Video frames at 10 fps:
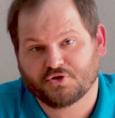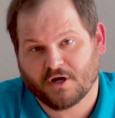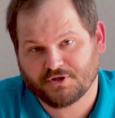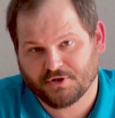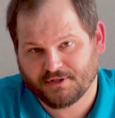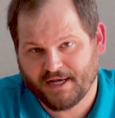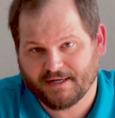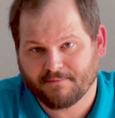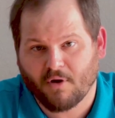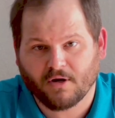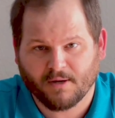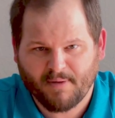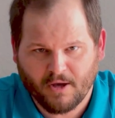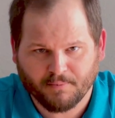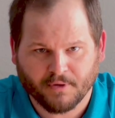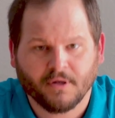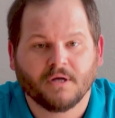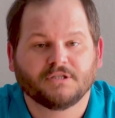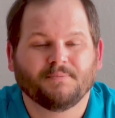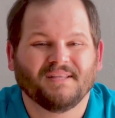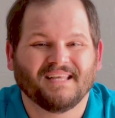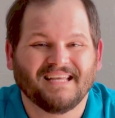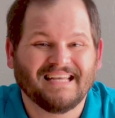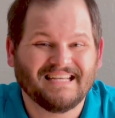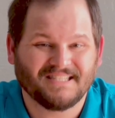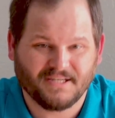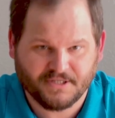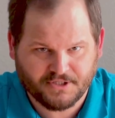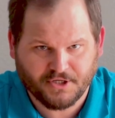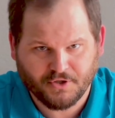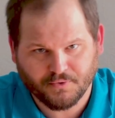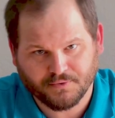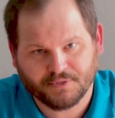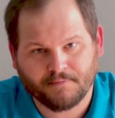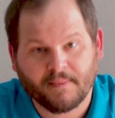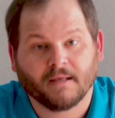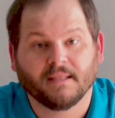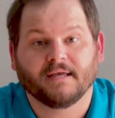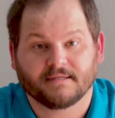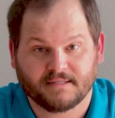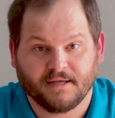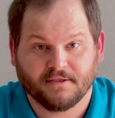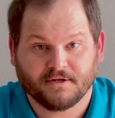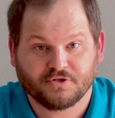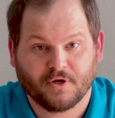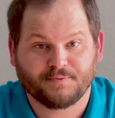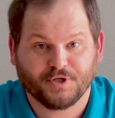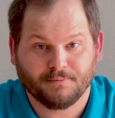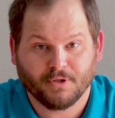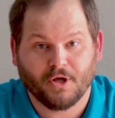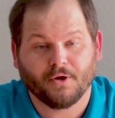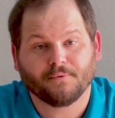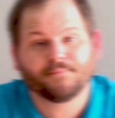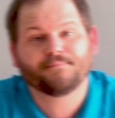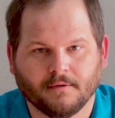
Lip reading: structured data markup helper to be the easiest to use. Links in the description below.